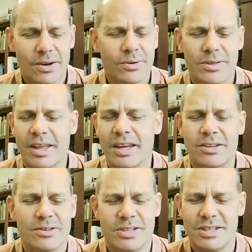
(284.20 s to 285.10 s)
Oh, thank
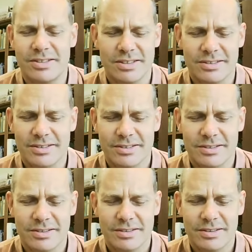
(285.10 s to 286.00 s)
you, Jesus.
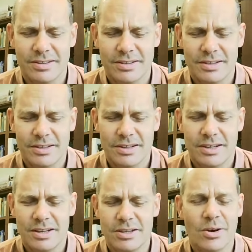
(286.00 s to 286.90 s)

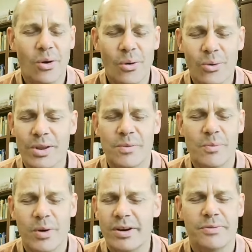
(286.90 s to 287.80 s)
In your holy and
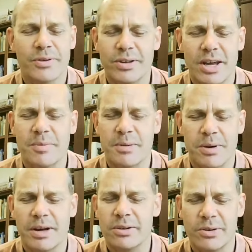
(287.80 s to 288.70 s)
wonderful name we
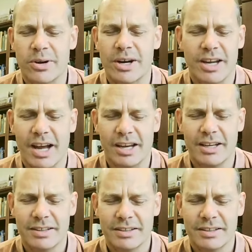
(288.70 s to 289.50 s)
pray, O Lord our God.